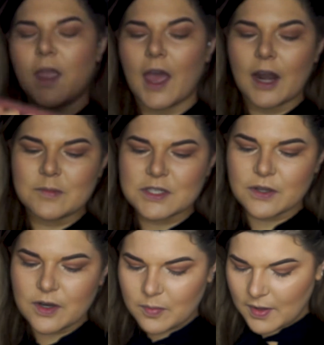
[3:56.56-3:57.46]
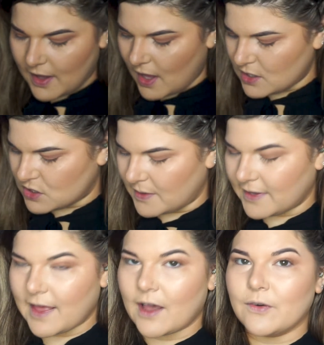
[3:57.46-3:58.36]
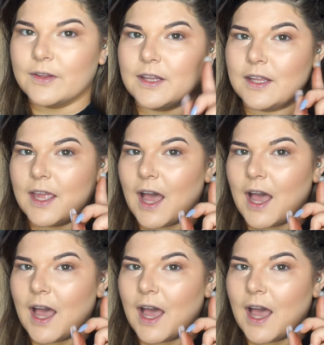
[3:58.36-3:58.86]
And I'm just going to be doing that on the